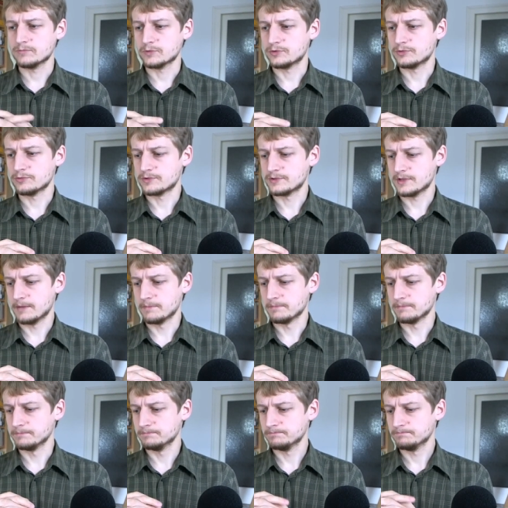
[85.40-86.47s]
do
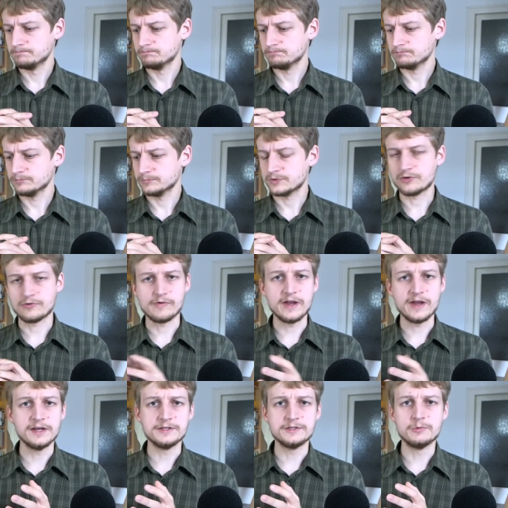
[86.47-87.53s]
some
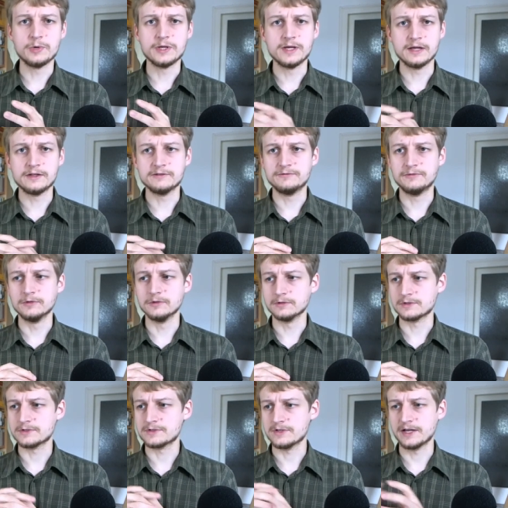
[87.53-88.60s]
trade with other
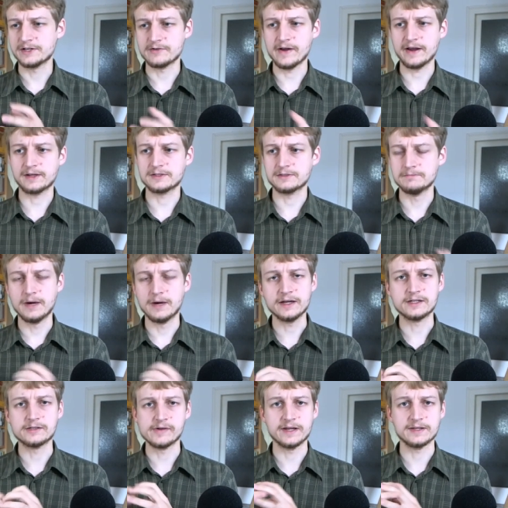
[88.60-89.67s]
folks, attract
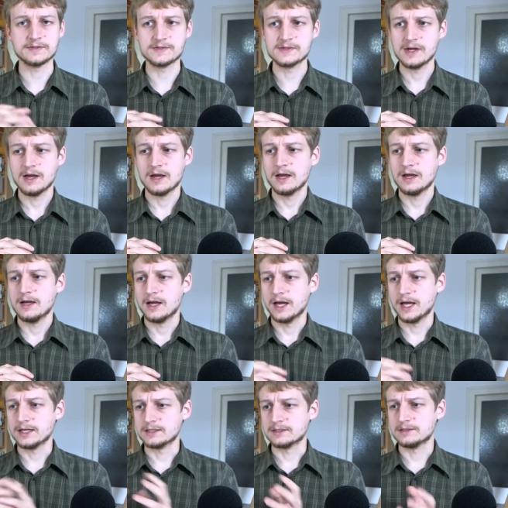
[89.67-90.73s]
migrants,
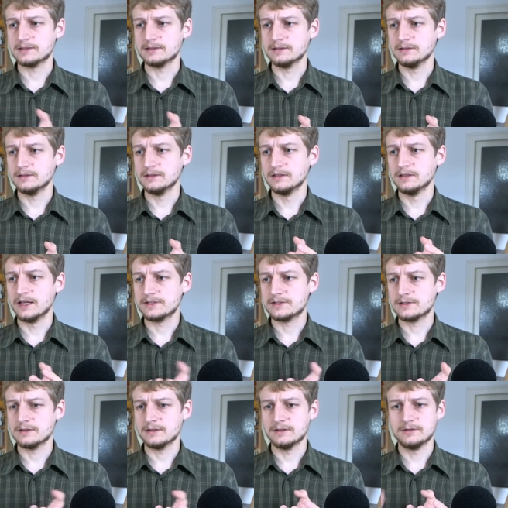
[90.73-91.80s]
and
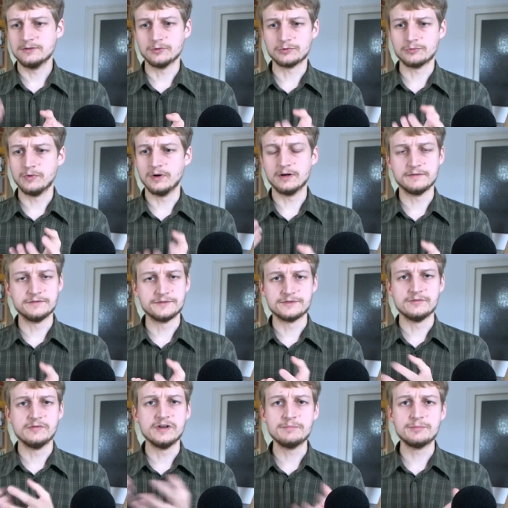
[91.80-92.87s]
let your dwarves
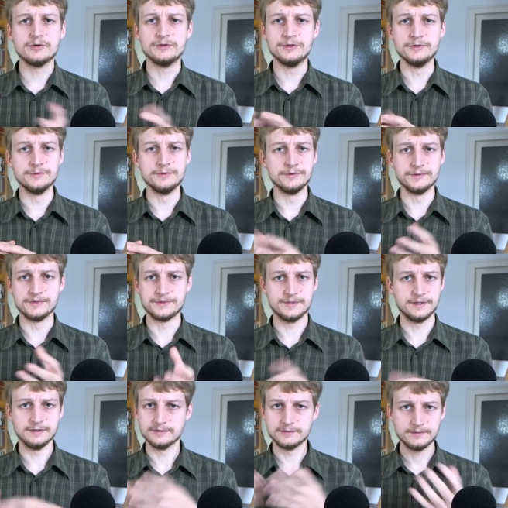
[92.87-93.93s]
reproduce
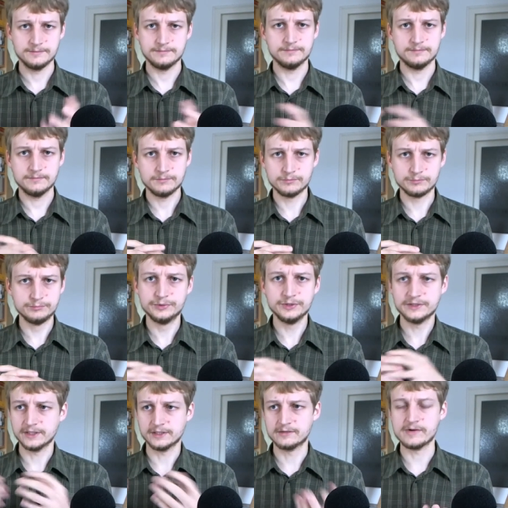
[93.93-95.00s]
and
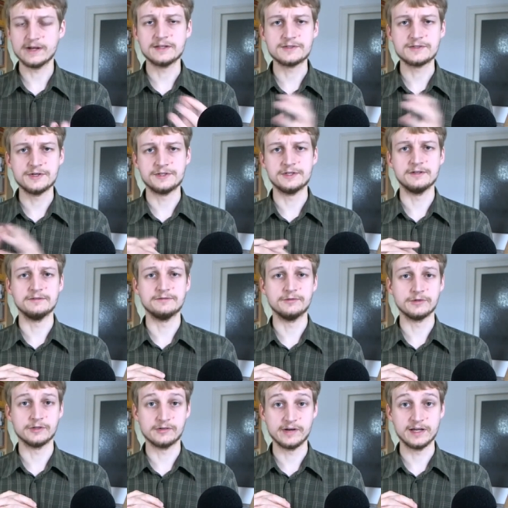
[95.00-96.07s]
build a great city
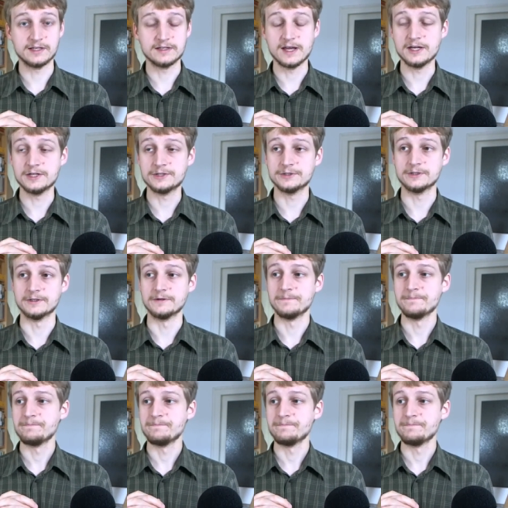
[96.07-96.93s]
for a great nation.